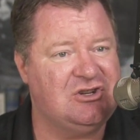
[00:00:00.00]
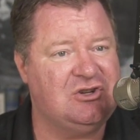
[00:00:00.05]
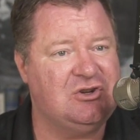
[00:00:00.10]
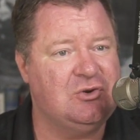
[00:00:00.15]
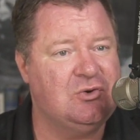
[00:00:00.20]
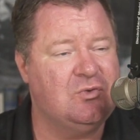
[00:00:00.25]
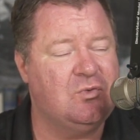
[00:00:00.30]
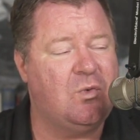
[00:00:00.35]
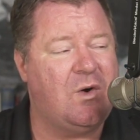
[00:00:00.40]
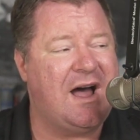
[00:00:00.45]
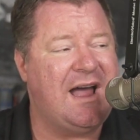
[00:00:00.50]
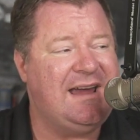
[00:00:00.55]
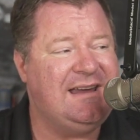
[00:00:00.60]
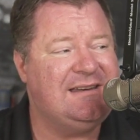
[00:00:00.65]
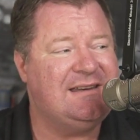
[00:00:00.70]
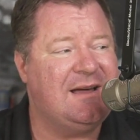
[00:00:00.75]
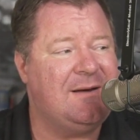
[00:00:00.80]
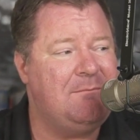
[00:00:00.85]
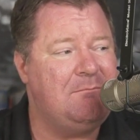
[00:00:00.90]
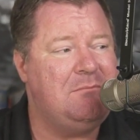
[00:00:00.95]
you
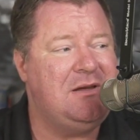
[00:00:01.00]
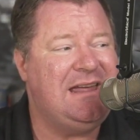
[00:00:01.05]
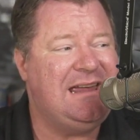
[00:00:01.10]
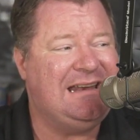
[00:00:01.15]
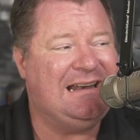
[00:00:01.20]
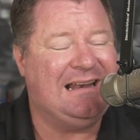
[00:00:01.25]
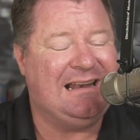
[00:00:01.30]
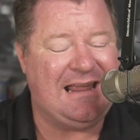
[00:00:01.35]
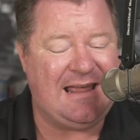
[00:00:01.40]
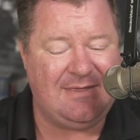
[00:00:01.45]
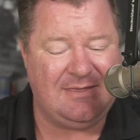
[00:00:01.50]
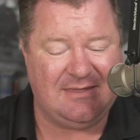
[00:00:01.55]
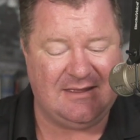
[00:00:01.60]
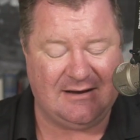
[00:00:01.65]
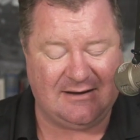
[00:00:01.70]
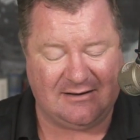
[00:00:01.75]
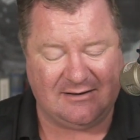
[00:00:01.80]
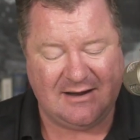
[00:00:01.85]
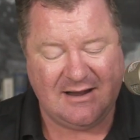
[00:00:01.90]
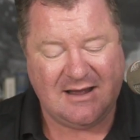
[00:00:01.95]
wind up being led
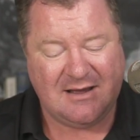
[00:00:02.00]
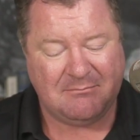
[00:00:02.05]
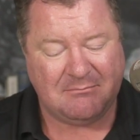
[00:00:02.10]
there.